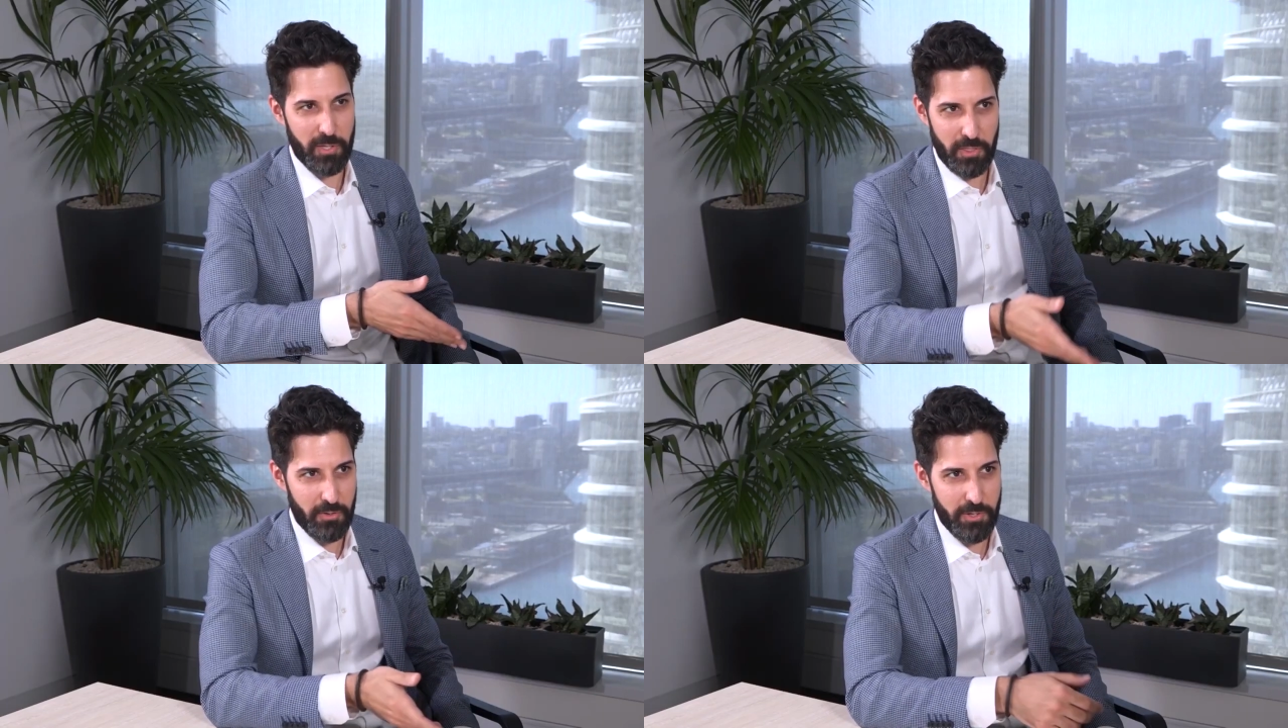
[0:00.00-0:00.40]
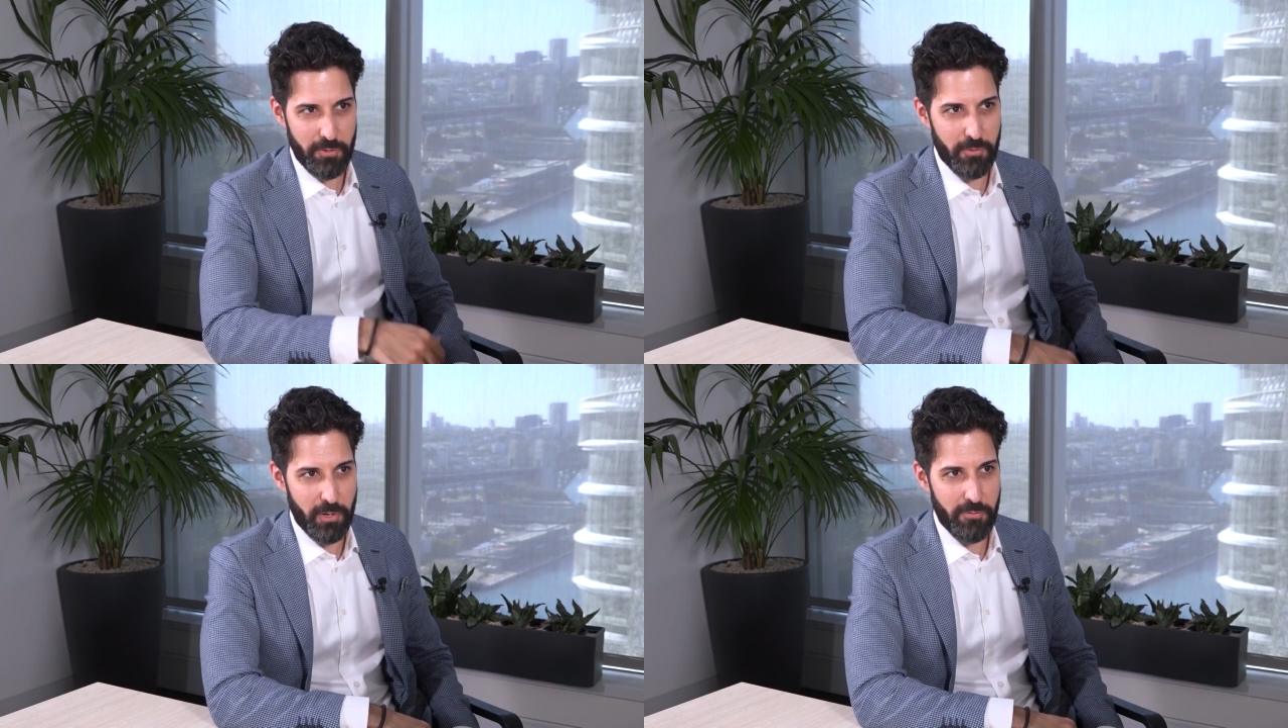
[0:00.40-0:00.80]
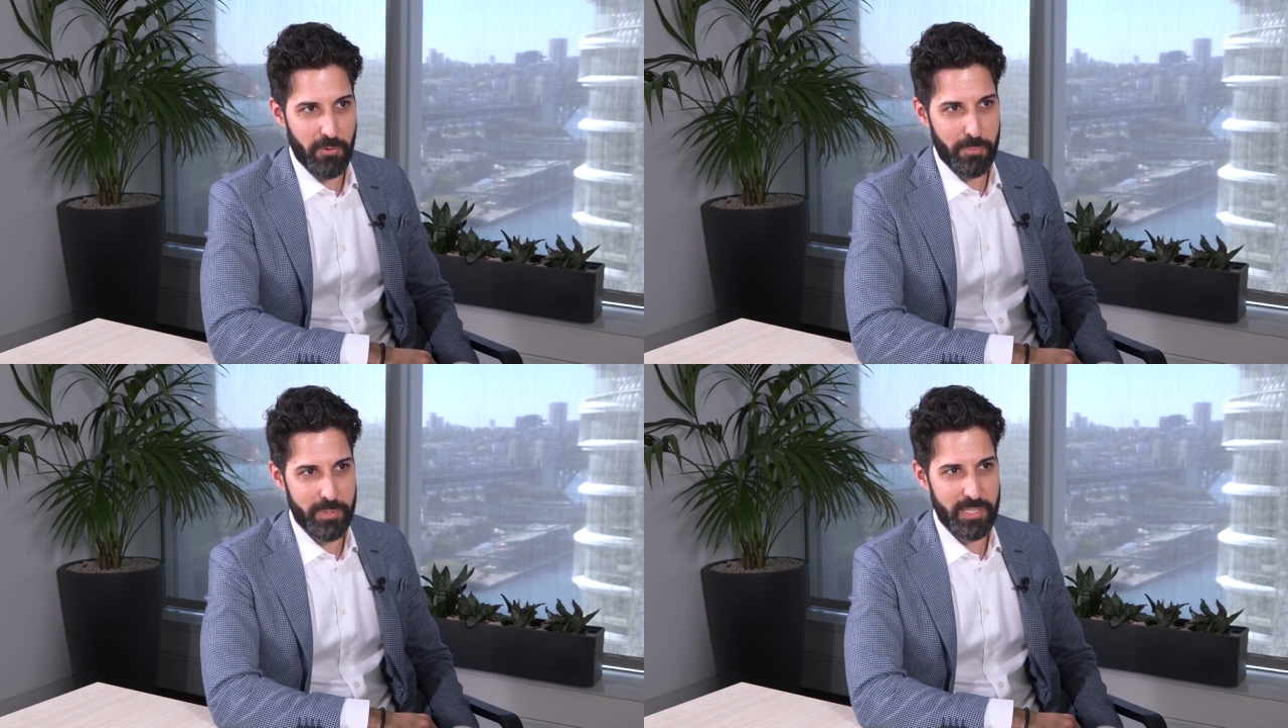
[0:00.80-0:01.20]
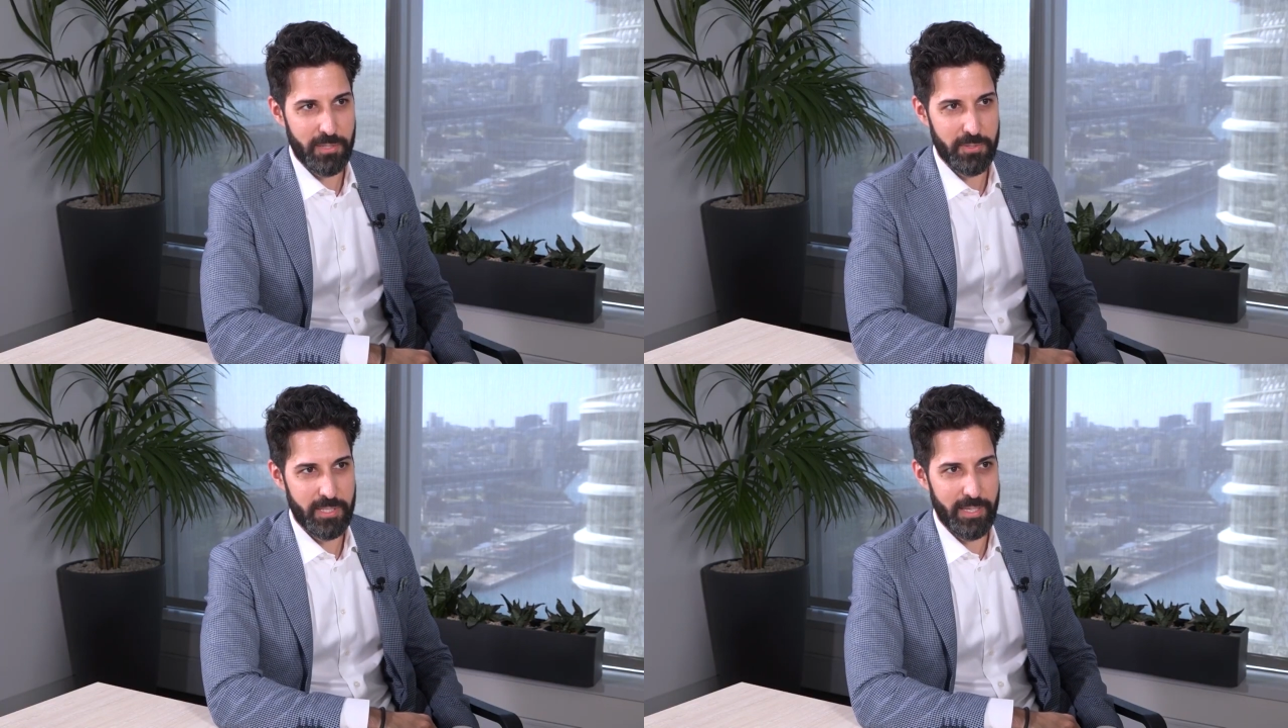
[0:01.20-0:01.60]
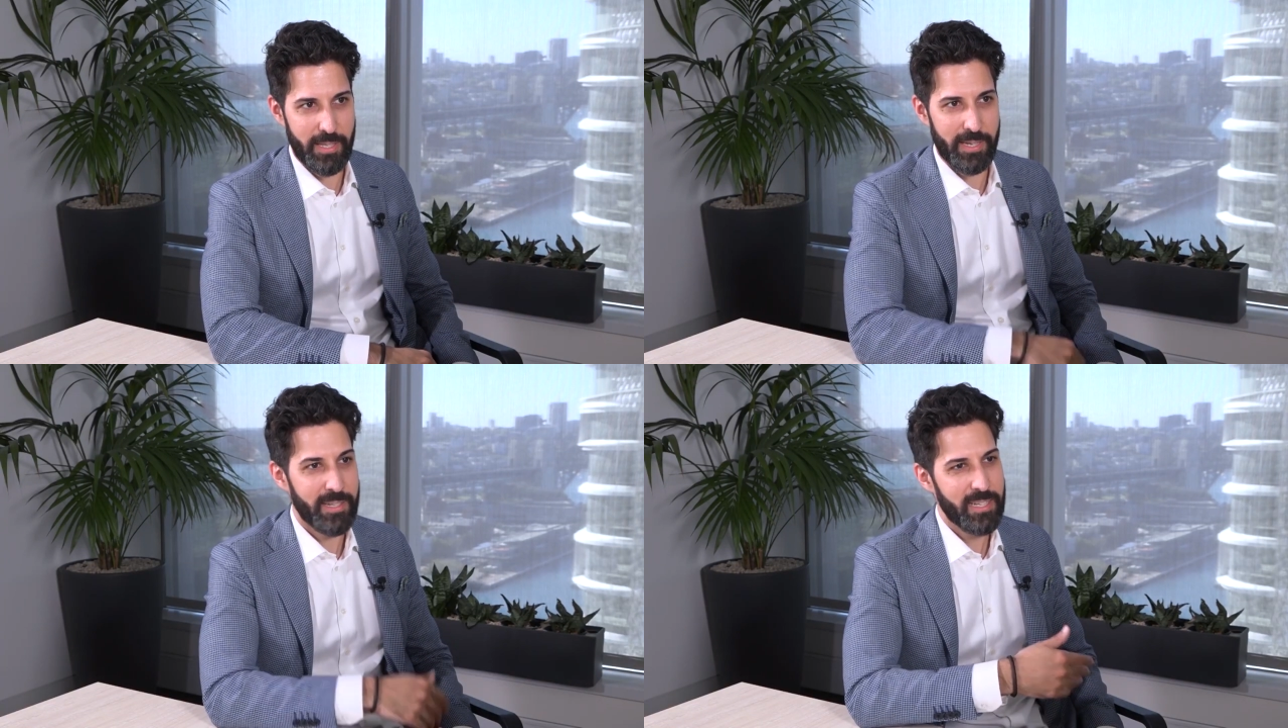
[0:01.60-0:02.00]
43 or 44% who say
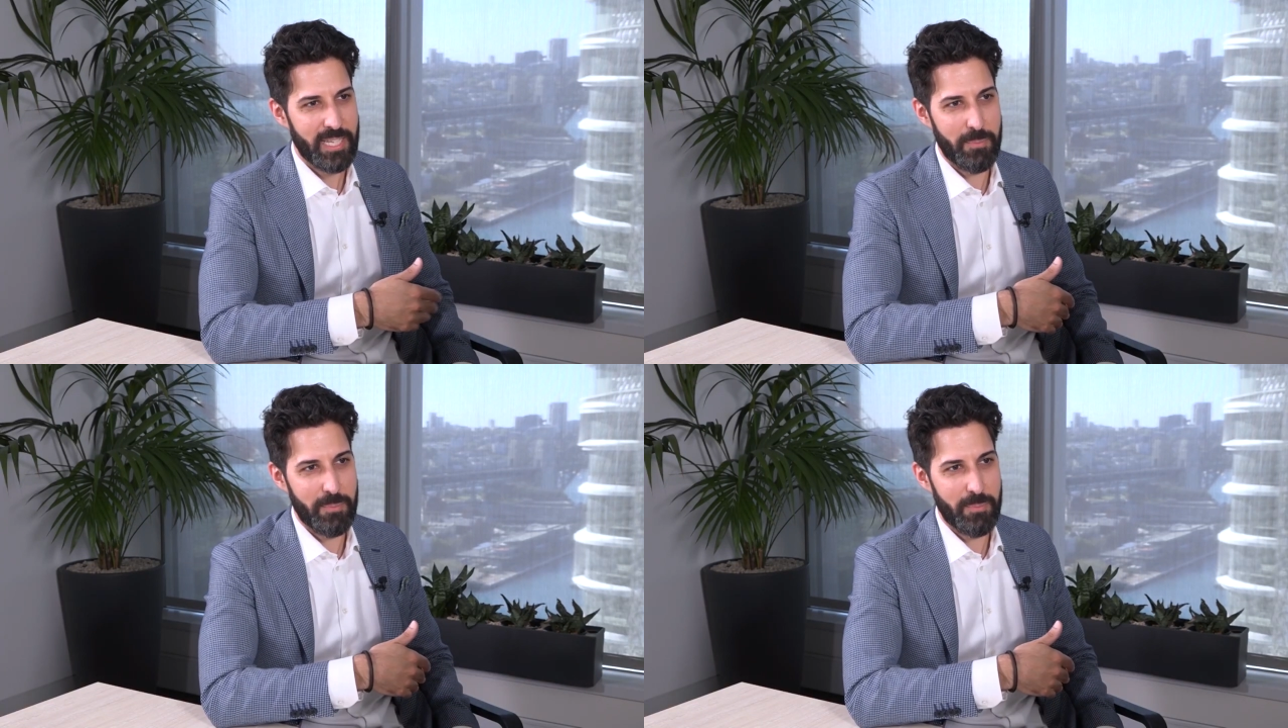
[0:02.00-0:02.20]
that